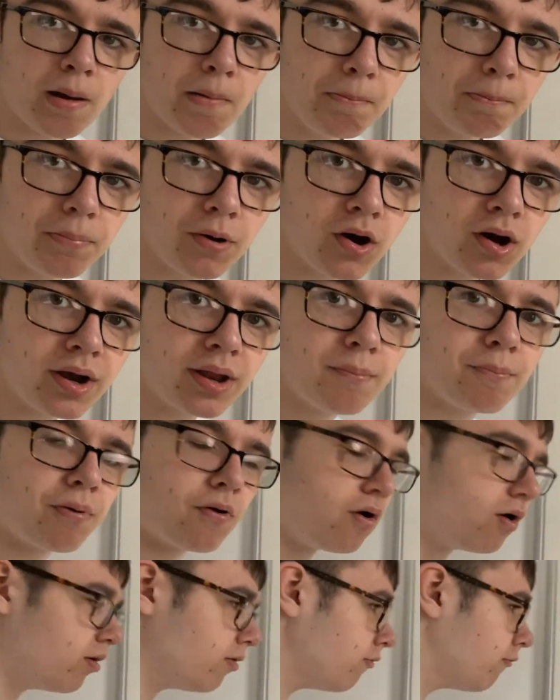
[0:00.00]
But an
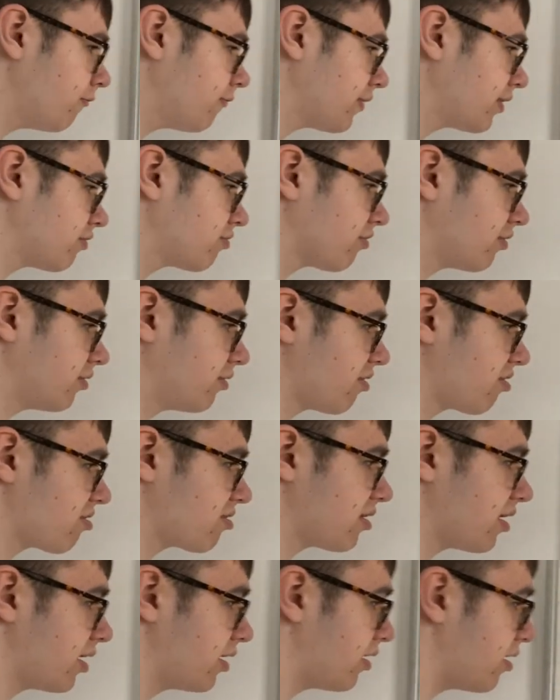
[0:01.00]
important thing to
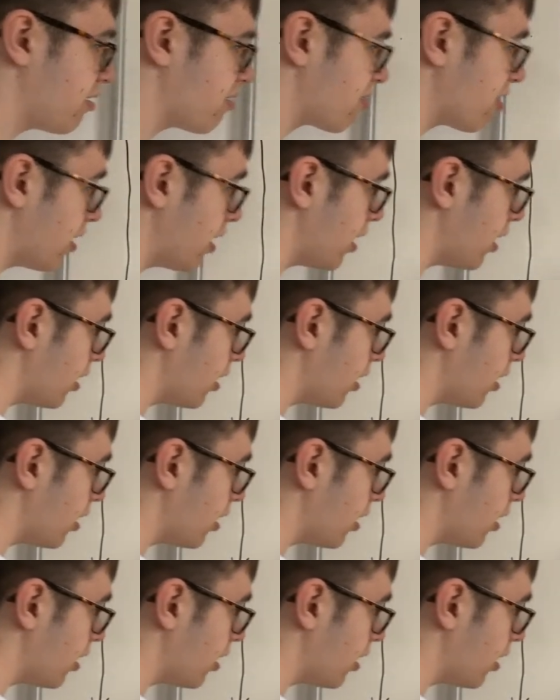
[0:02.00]
understand is